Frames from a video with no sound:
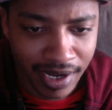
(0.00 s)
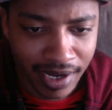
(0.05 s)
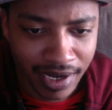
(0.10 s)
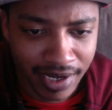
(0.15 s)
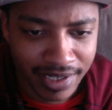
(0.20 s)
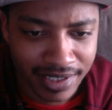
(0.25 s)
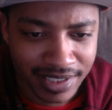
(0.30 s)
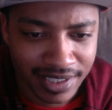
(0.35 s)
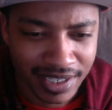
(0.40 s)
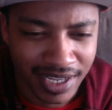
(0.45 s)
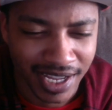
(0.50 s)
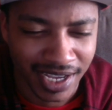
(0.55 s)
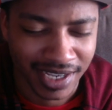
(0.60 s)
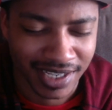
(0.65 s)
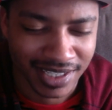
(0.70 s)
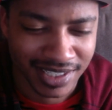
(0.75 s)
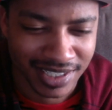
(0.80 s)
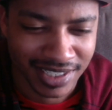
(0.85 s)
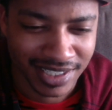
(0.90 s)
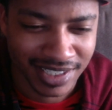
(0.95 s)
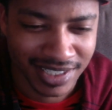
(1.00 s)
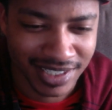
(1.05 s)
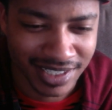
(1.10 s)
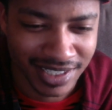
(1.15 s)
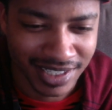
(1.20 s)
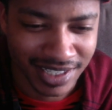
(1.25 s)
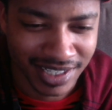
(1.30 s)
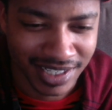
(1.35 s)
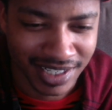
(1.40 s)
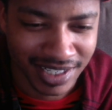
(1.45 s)
until I can see
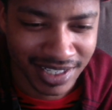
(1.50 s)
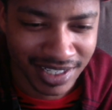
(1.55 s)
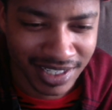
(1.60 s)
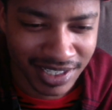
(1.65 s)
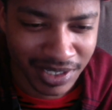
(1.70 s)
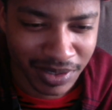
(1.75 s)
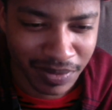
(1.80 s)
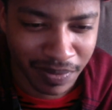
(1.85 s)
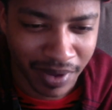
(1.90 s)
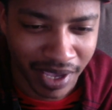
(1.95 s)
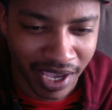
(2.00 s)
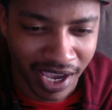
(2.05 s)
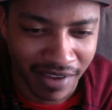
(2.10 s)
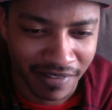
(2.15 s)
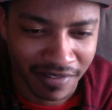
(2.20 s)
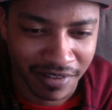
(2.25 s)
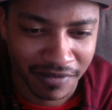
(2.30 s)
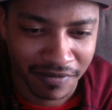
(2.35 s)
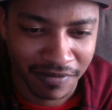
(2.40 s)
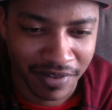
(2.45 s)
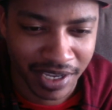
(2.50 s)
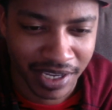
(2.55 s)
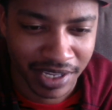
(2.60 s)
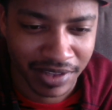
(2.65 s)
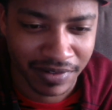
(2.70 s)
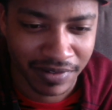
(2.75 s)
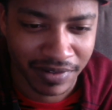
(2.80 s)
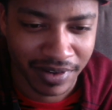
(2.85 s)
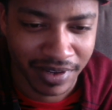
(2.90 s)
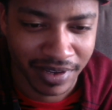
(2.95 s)
a clear path to
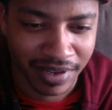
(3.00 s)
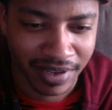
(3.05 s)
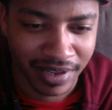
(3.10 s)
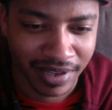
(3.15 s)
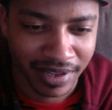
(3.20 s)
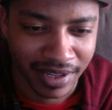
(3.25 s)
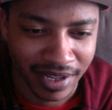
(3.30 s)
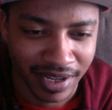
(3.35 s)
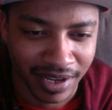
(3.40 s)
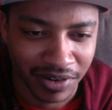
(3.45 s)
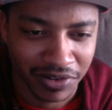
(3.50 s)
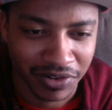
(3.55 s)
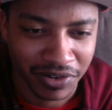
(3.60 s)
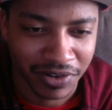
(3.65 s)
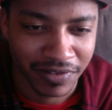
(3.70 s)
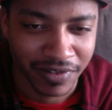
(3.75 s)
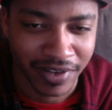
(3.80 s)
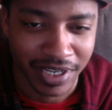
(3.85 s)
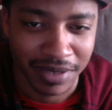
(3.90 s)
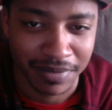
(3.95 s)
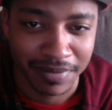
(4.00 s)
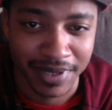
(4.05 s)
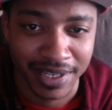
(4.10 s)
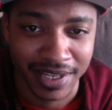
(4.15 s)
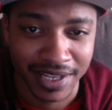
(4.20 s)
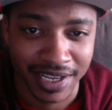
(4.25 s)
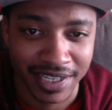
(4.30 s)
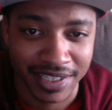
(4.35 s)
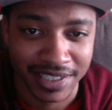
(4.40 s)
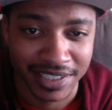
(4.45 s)
victory, I don't know if I could be
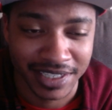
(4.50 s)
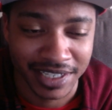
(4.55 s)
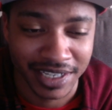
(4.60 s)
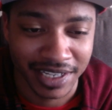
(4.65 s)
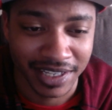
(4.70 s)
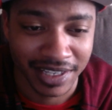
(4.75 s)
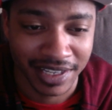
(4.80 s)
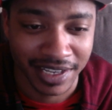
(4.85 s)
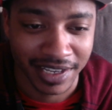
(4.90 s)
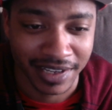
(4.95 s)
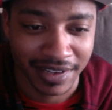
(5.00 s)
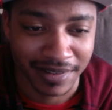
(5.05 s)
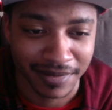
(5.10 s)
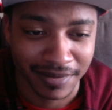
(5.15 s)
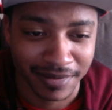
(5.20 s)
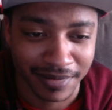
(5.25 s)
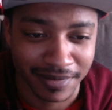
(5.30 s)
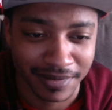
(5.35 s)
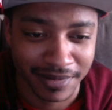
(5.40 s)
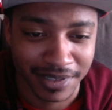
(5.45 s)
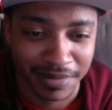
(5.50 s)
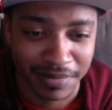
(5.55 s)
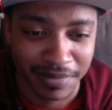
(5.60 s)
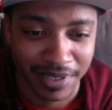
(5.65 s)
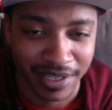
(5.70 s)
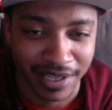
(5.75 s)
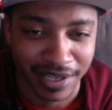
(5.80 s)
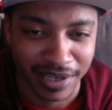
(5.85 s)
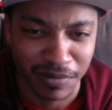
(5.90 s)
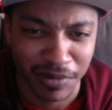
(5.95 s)
like Shin, like just be
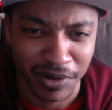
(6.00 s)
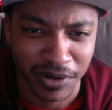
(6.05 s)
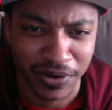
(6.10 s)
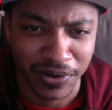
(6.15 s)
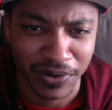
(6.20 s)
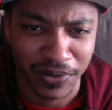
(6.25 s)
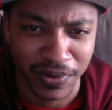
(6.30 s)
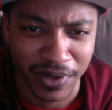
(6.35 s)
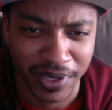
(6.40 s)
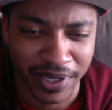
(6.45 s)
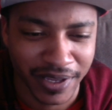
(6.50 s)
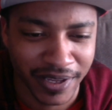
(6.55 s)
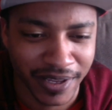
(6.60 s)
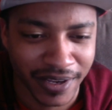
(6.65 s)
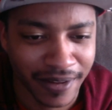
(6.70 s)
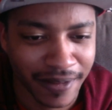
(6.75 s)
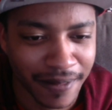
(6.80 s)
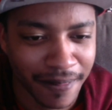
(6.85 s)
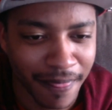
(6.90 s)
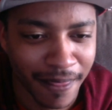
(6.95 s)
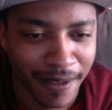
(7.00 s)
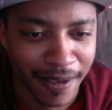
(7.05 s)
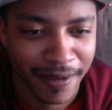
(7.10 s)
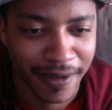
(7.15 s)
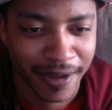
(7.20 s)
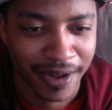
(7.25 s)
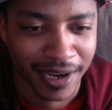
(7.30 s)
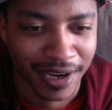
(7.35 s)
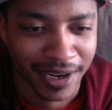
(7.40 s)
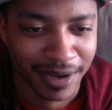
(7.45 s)
like, we're gonna win.
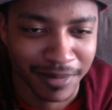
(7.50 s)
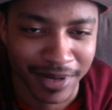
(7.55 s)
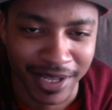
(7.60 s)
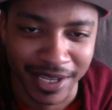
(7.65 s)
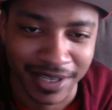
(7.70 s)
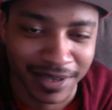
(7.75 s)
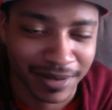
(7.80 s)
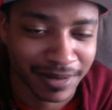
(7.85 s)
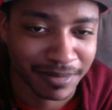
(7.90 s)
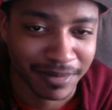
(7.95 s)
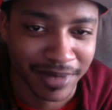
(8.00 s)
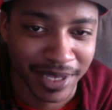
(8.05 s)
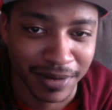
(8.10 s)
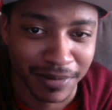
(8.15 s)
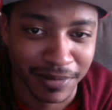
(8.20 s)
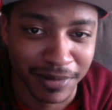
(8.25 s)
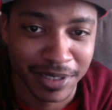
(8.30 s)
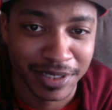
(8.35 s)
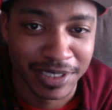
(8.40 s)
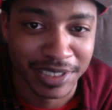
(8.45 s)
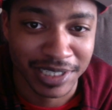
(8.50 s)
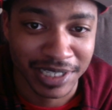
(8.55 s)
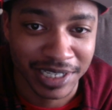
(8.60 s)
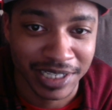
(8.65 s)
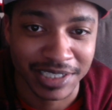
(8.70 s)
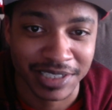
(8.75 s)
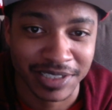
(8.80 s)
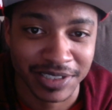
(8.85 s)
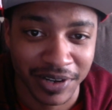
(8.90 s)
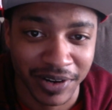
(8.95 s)
And I'm like, man, we
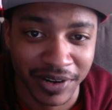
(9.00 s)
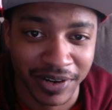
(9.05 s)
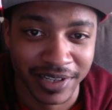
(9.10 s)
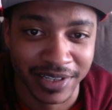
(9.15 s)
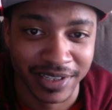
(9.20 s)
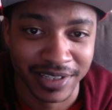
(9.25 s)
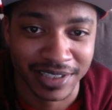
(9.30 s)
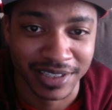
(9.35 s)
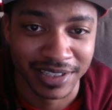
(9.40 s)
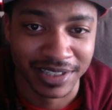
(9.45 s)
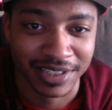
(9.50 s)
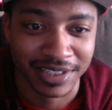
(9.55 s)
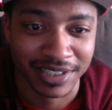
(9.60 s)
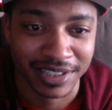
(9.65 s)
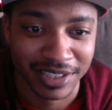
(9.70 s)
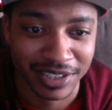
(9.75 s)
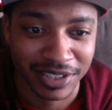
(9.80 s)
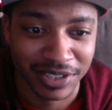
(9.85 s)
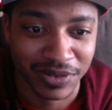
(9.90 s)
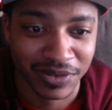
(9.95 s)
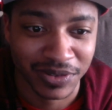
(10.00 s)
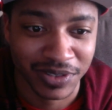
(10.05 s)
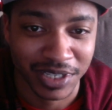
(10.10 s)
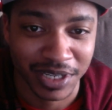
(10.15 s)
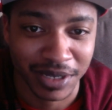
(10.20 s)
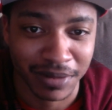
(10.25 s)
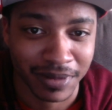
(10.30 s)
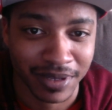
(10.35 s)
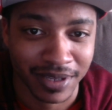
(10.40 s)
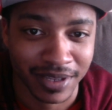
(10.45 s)
just started to do
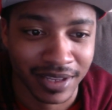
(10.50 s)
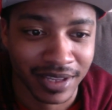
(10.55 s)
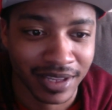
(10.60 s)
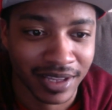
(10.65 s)
something.